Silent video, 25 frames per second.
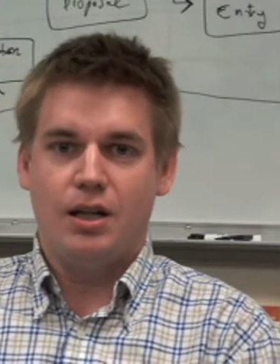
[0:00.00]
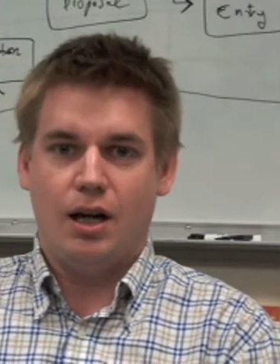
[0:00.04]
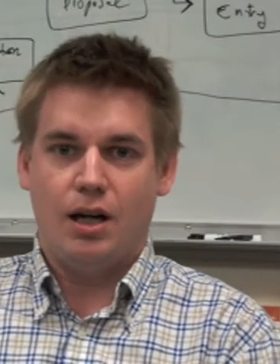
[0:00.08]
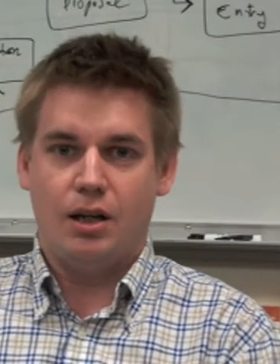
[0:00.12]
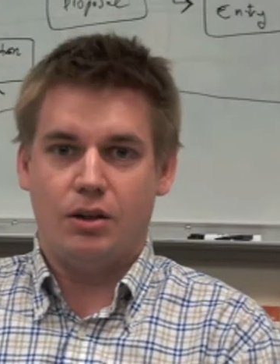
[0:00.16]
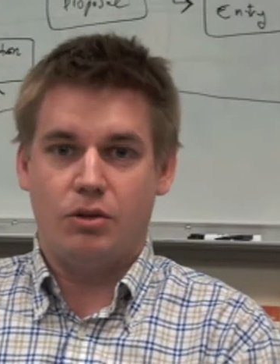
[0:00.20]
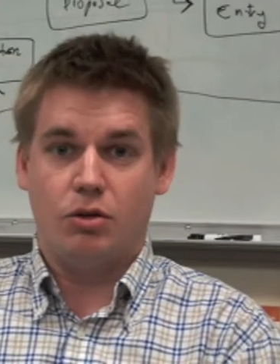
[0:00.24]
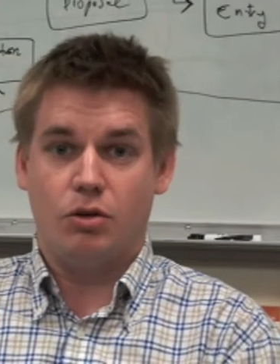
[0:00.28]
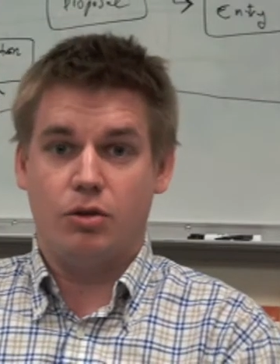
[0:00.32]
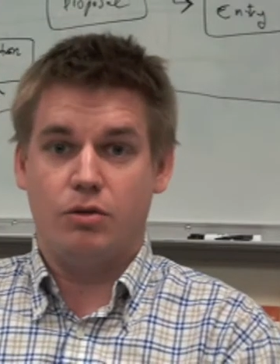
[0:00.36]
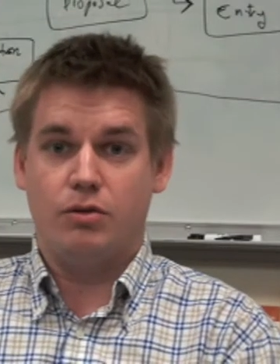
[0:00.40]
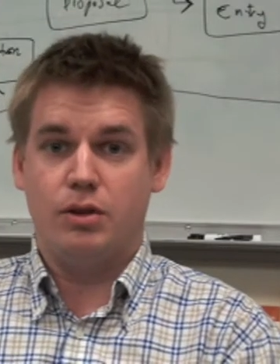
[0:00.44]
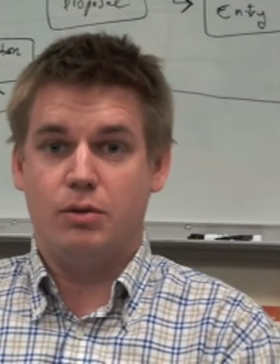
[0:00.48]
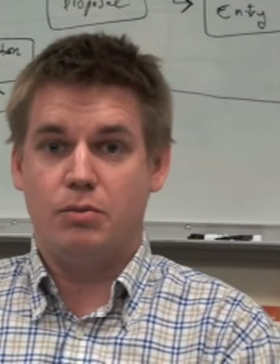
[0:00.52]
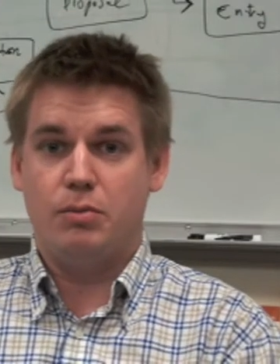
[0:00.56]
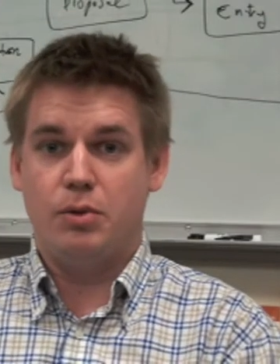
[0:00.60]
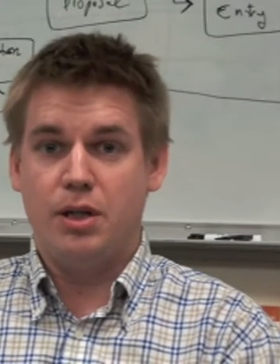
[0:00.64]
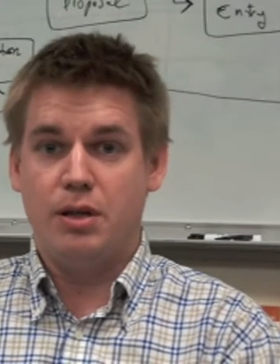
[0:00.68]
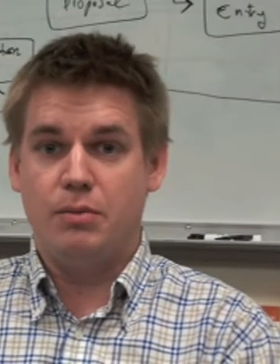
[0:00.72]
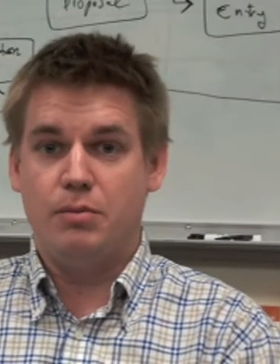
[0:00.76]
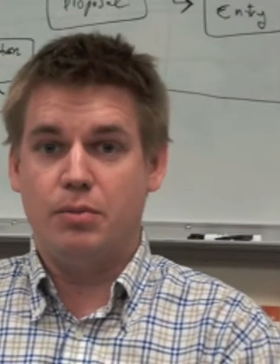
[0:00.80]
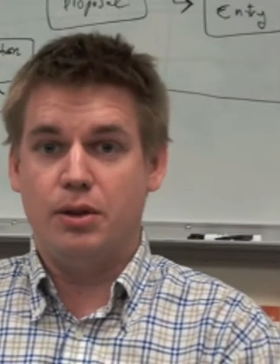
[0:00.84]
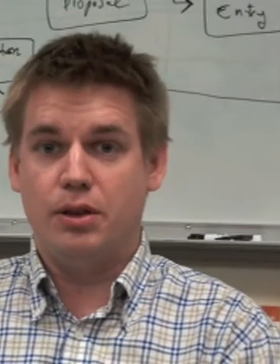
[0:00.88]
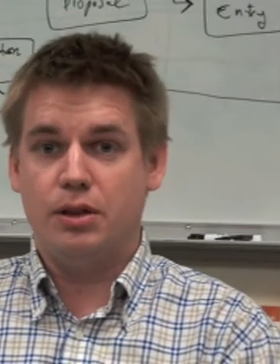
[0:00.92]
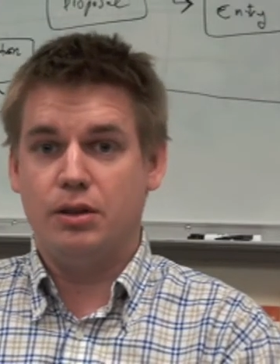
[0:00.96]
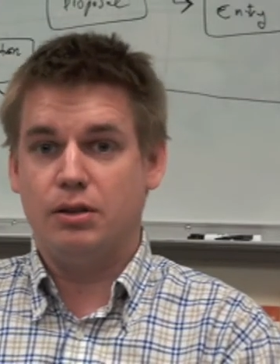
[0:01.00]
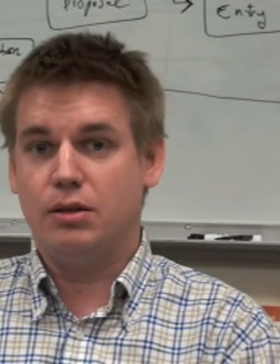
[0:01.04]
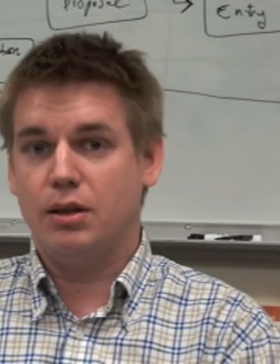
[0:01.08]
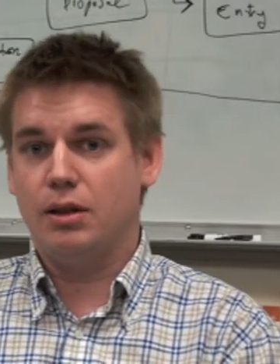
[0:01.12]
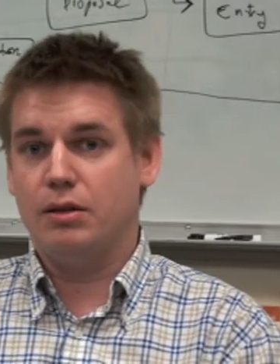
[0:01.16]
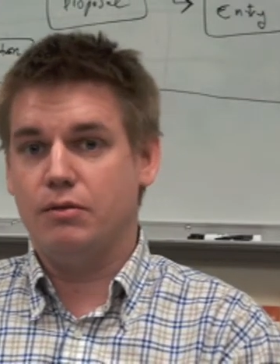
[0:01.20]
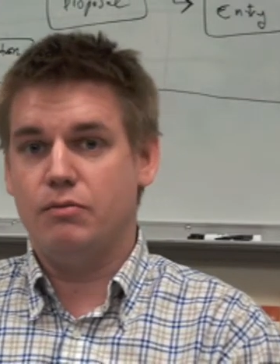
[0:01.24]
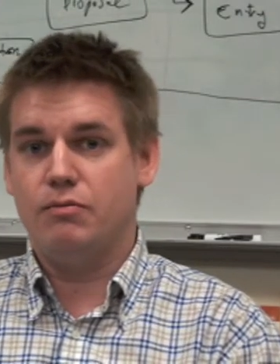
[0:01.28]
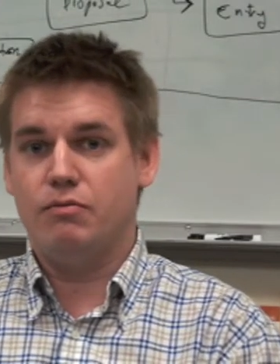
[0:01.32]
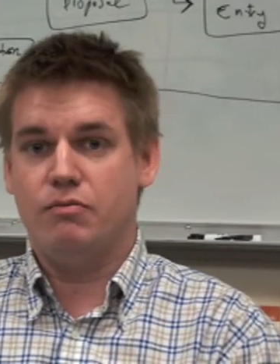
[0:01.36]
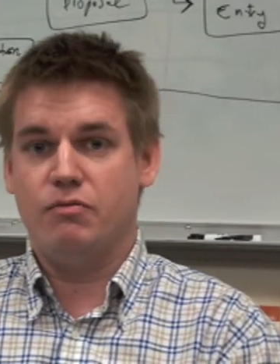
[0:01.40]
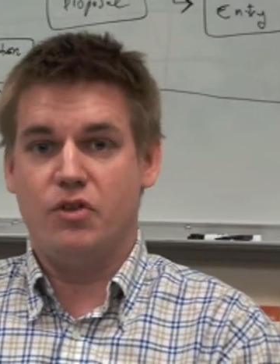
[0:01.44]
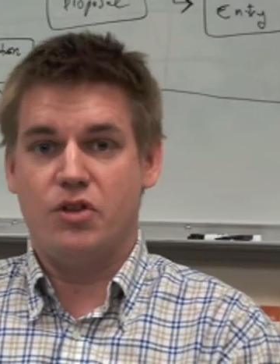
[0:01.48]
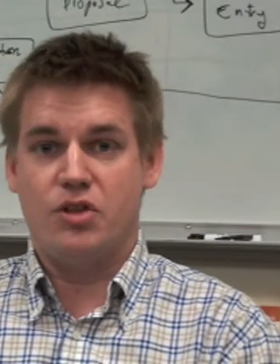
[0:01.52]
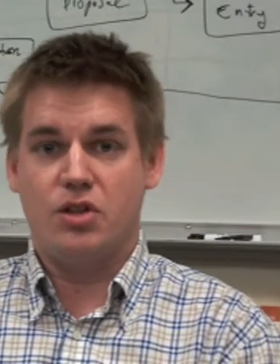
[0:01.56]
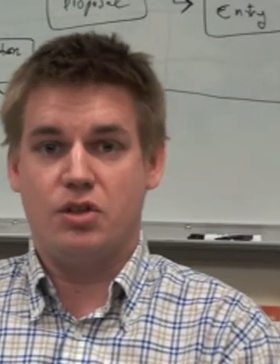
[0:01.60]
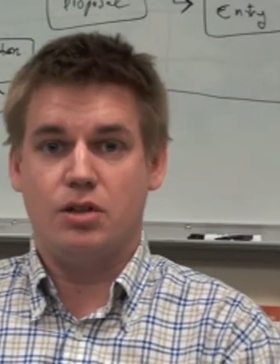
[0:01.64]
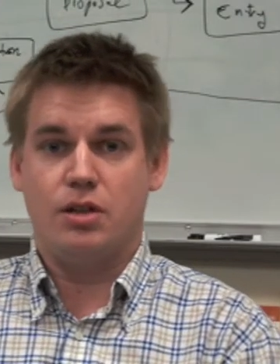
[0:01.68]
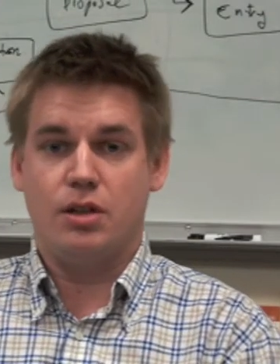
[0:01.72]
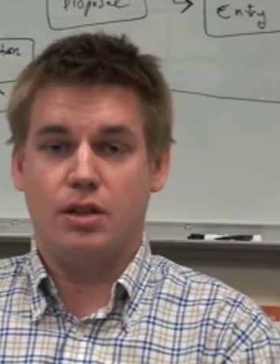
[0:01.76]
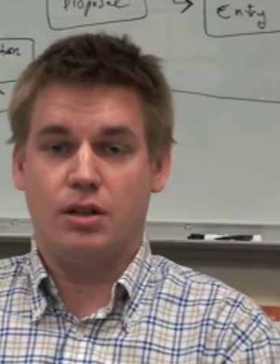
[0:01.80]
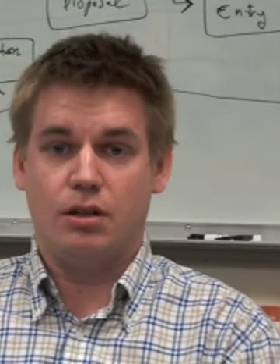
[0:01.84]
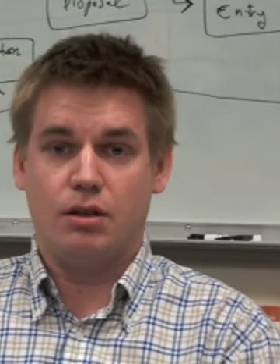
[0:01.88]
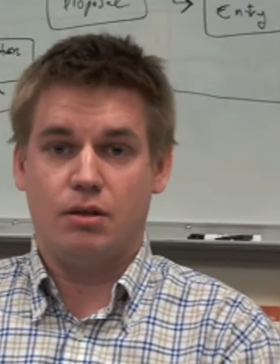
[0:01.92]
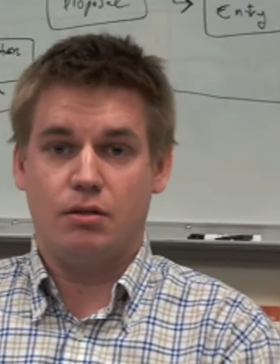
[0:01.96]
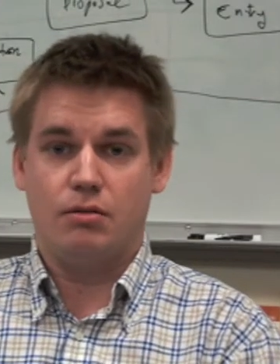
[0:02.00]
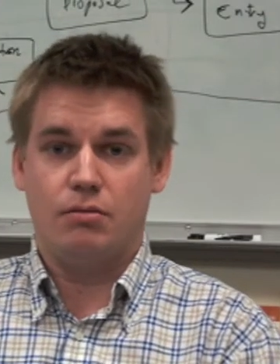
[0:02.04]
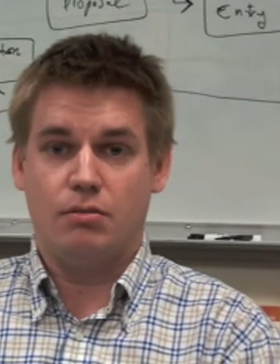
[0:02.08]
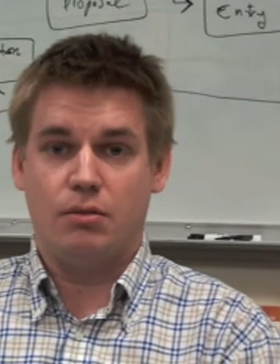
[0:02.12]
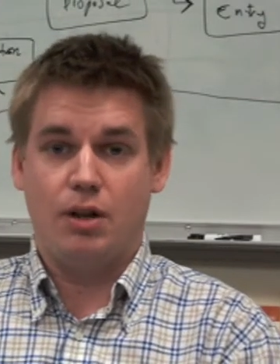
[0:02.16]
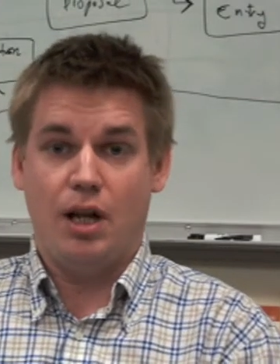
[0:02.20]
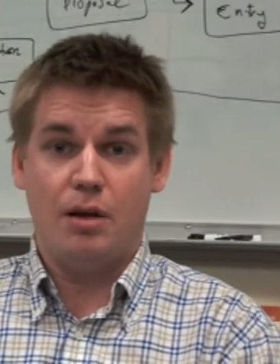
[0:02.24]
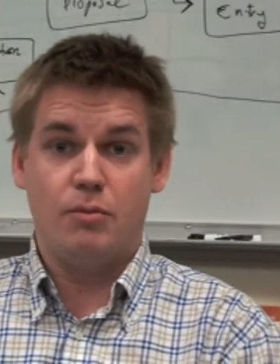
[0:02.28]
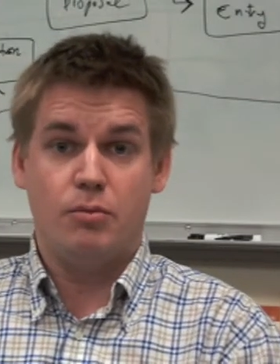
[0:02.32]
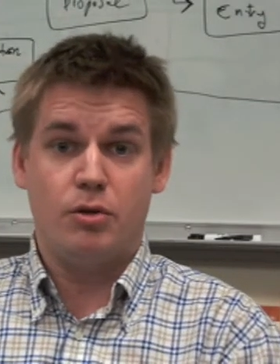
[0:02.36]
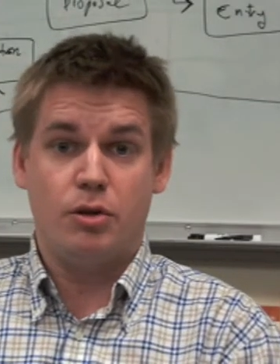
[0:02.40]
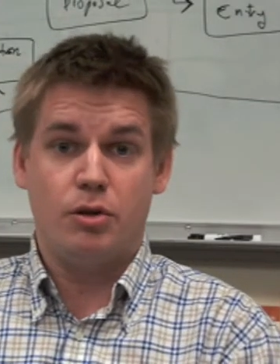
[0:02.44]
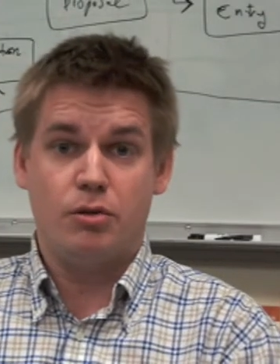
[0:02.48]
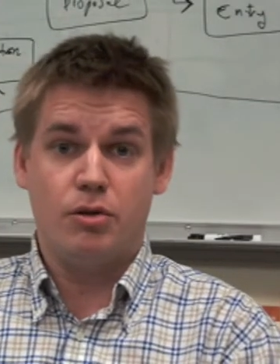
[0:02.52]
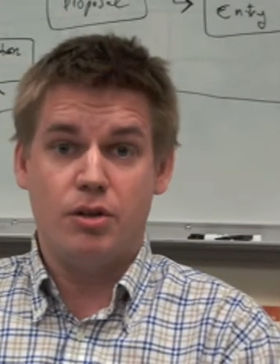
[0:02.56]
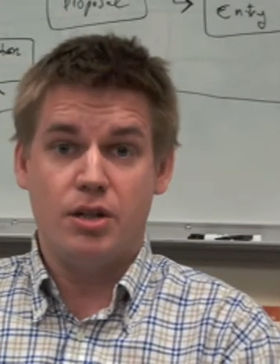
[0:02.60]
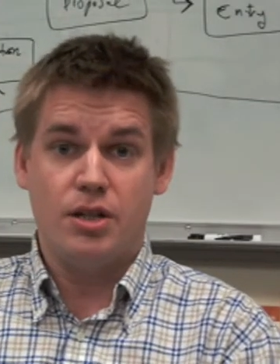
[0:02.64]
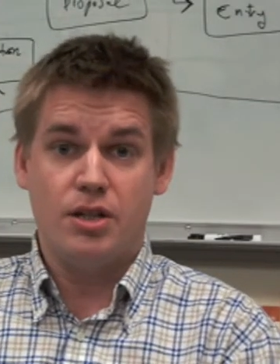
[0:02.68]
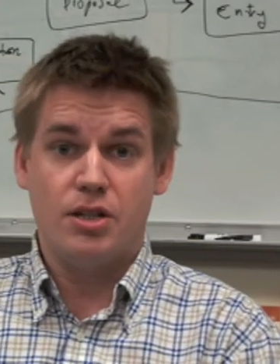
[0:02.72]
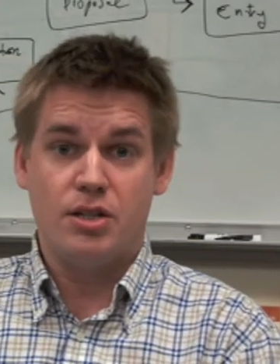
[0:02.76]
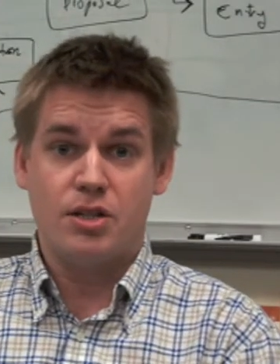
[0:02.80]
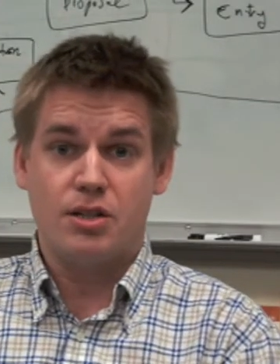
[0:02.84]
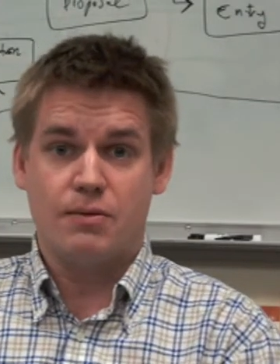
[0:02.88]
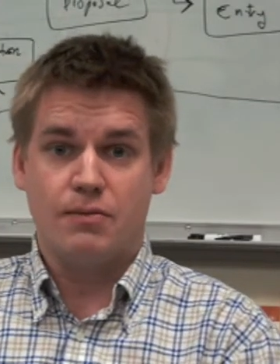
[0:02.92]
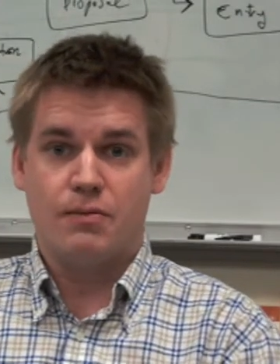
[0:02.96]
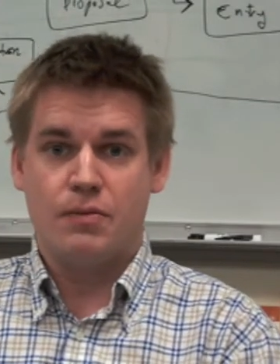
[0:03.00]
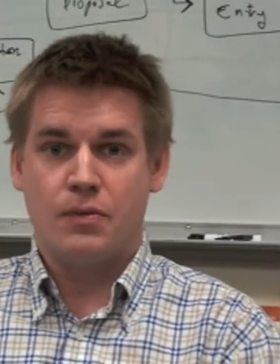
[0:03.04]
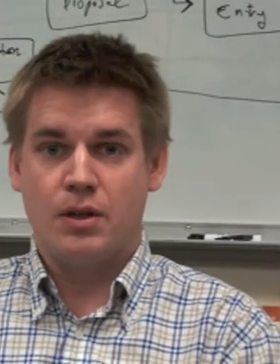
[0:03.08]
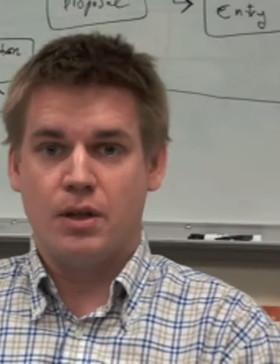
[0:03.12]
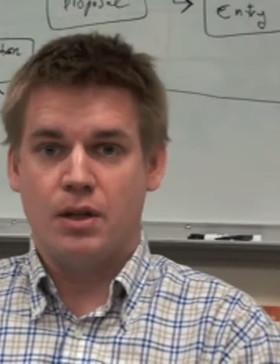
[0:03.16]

I talk with people, I'm visiting libraries,